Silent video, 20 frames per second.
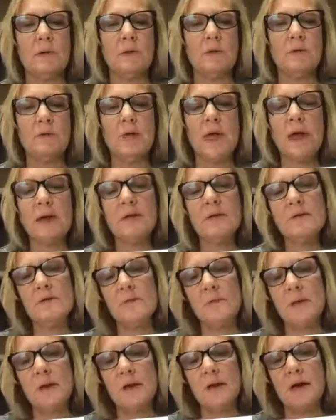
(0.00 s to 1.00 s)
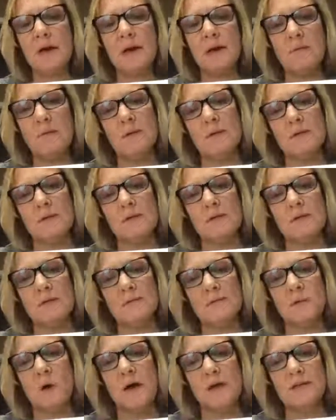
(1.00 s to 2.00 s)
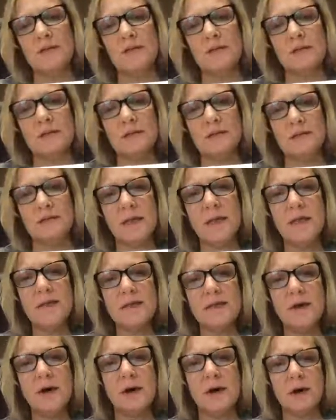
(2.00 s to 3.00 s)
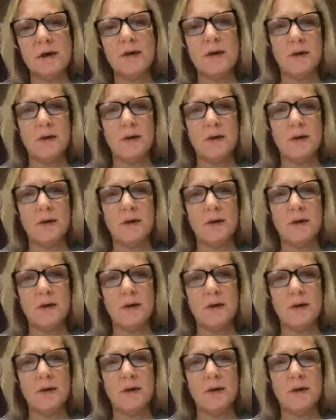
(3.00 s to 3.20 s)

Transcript: That is where I was watching the TED Talk